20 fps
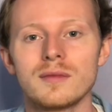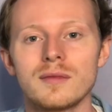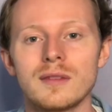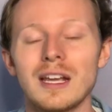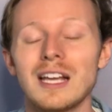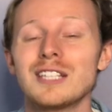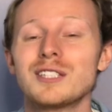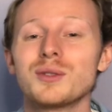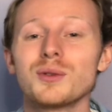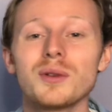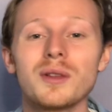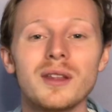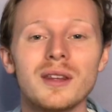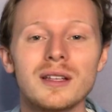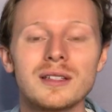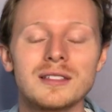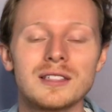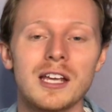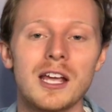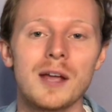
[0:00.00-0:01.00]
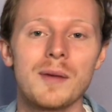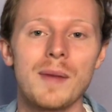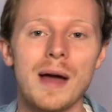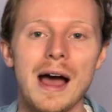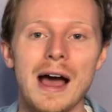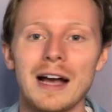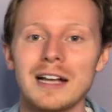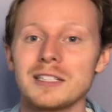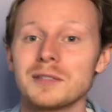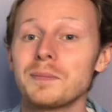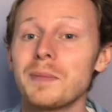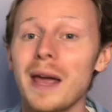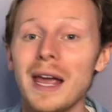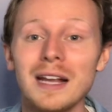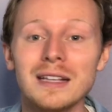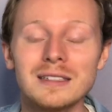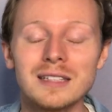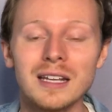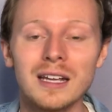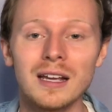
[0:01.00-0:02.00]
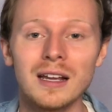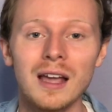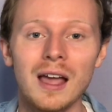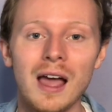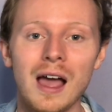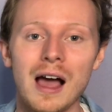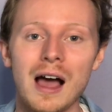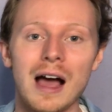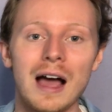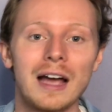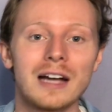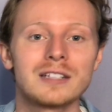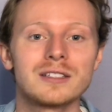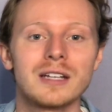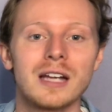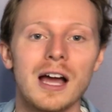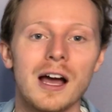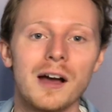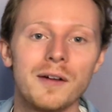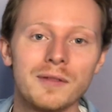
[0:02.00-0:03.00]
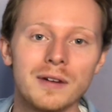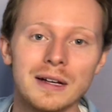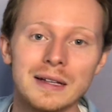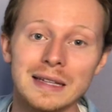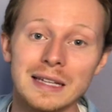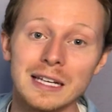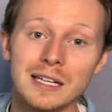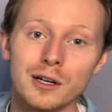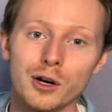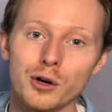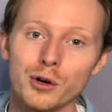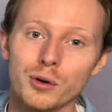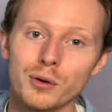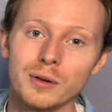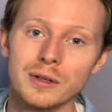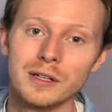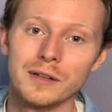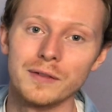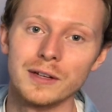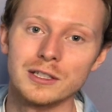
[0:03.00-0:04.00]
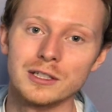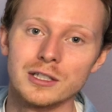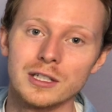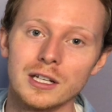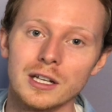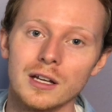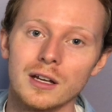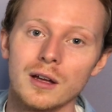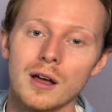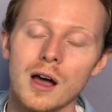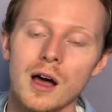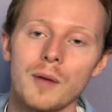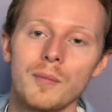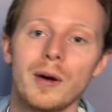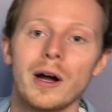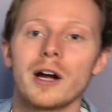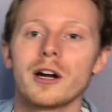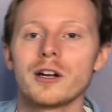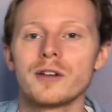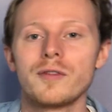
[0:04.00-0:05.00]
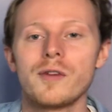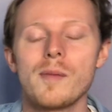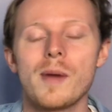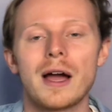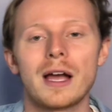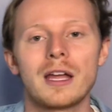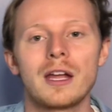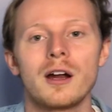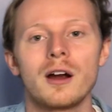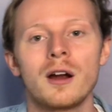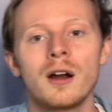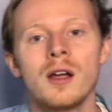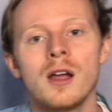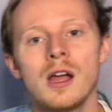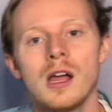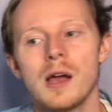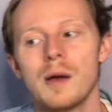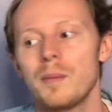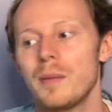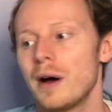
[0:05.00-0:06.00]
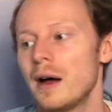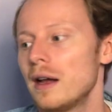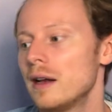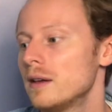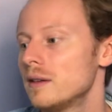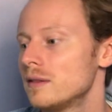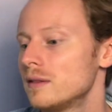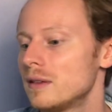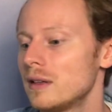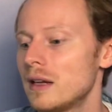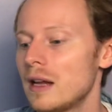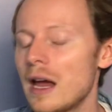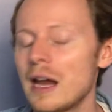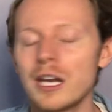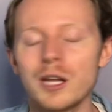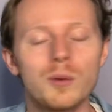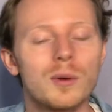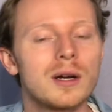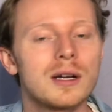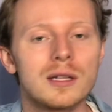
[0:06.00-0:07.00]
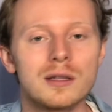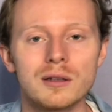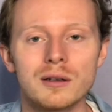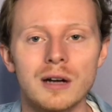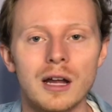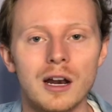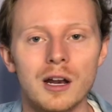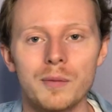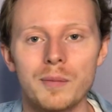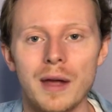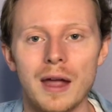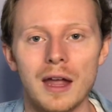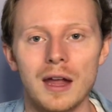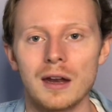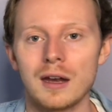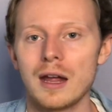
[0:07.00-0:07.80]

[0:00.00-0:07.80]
It's really the same as painting. I actually have a Leonardo da Vinci biography back here, but anyone can learn how to paint.